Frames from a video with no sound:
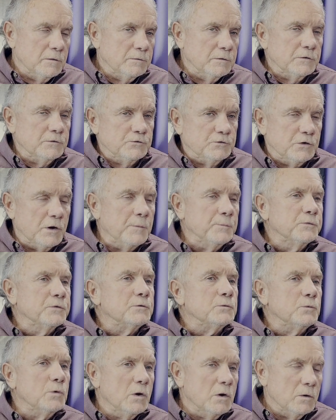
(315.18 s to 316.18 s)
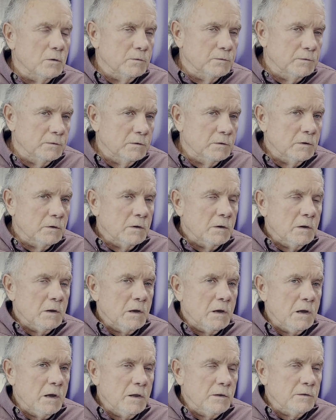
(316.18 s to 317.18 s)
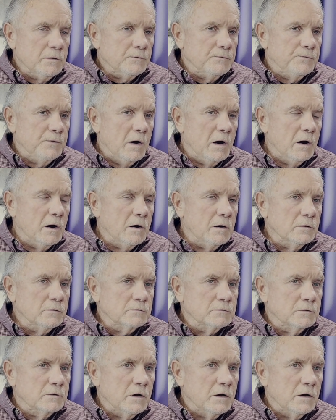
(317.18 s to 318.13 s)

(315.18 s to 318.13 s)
it jumped the road, and the fire